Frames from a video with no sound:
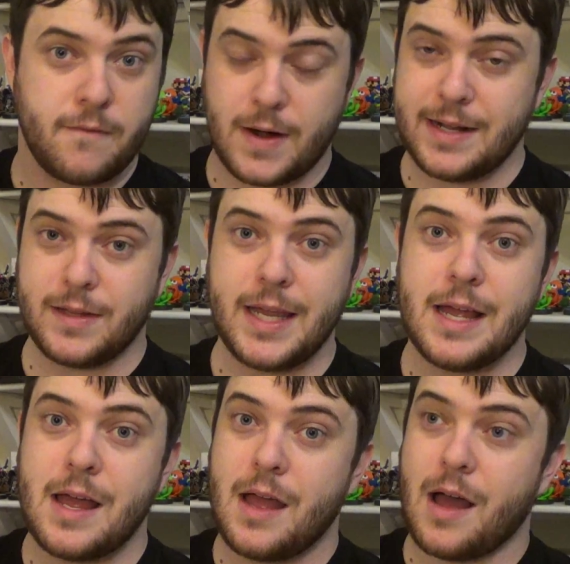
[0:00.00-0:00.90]

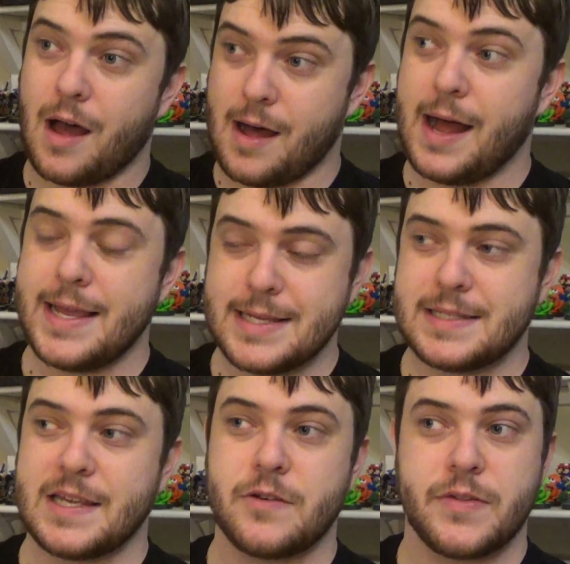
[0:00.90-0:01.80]
Frankly, I
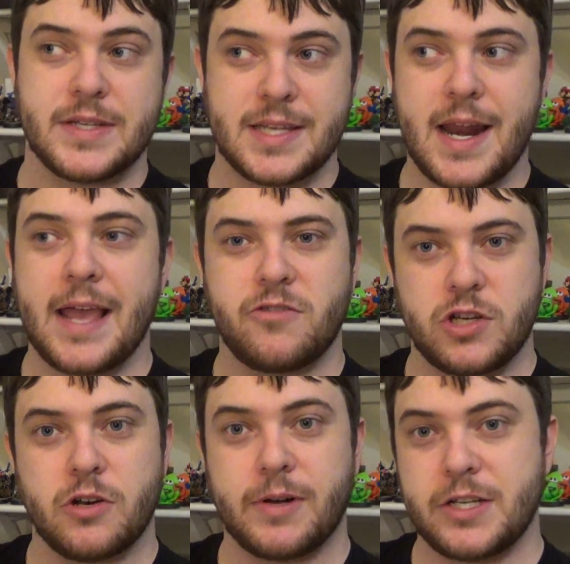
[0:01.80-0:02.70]
consider this an
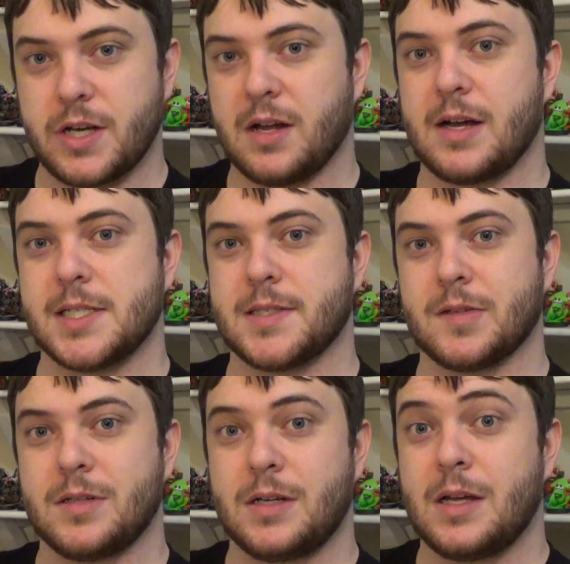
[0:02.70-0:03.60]
8th generation
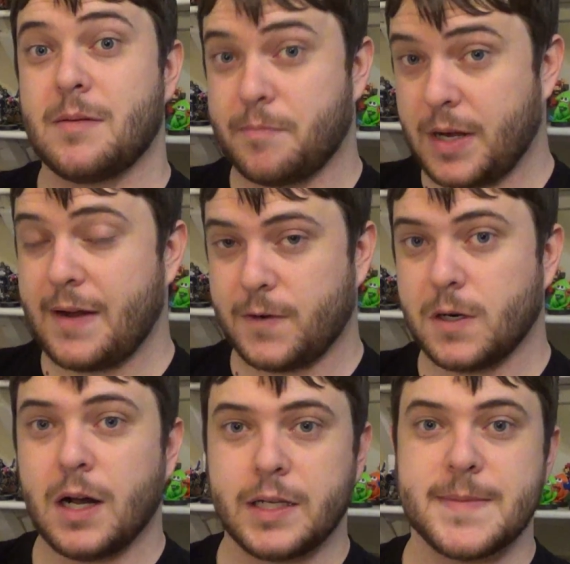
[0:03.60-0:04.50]
console. But I've
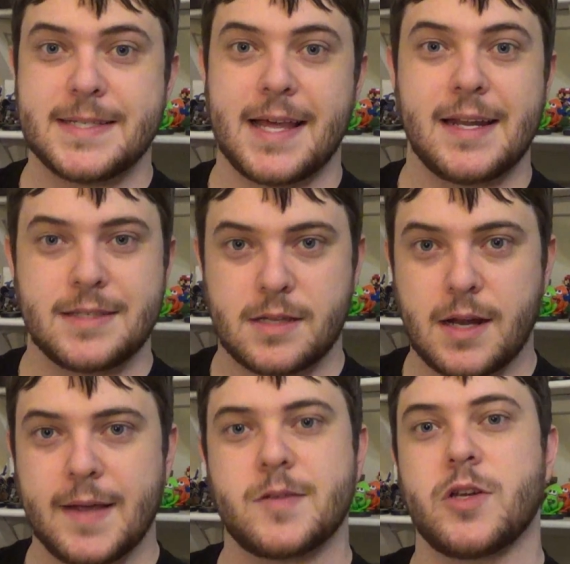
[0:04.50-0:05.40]
heard arguments that it's
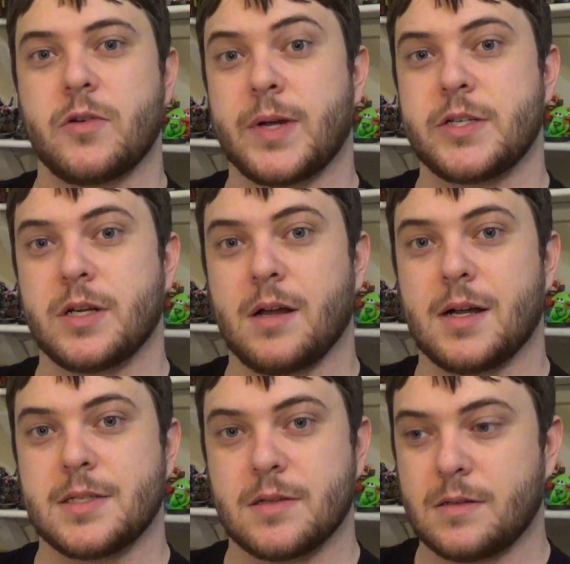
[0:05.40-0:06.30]
the 9th generation
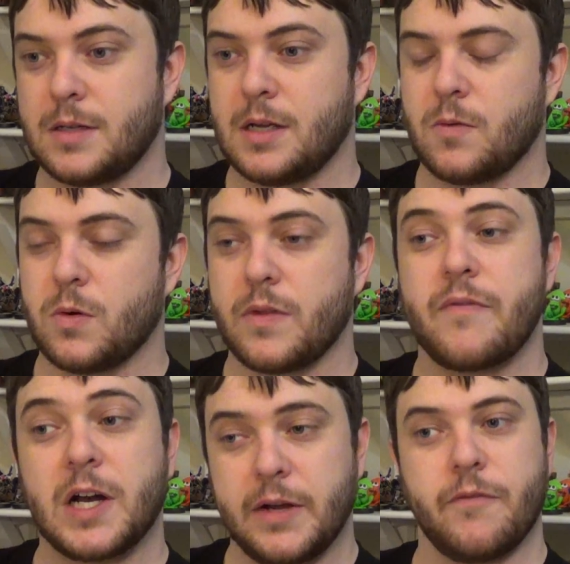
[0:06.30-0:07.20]
console, or
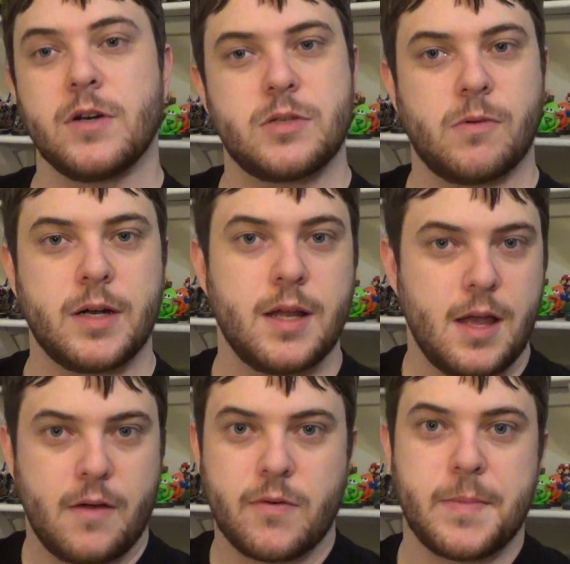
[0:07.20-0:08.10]
the very first one
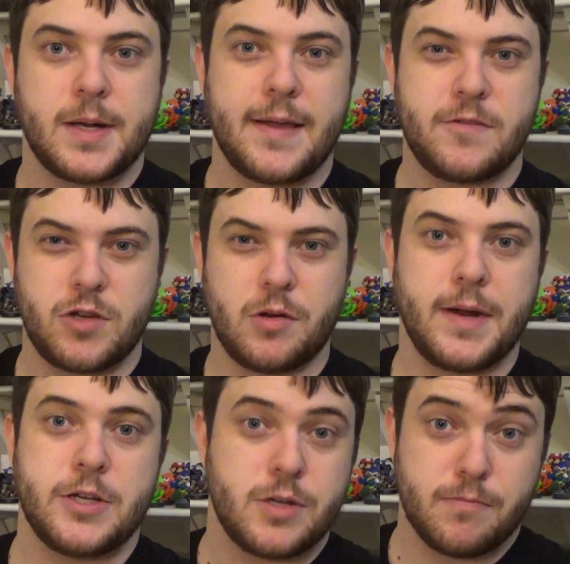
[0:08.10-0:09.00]
from the 9th
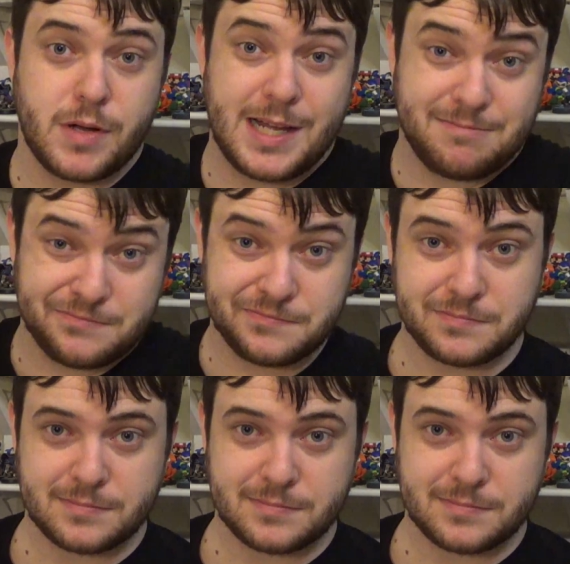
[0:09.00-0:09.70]
generation, but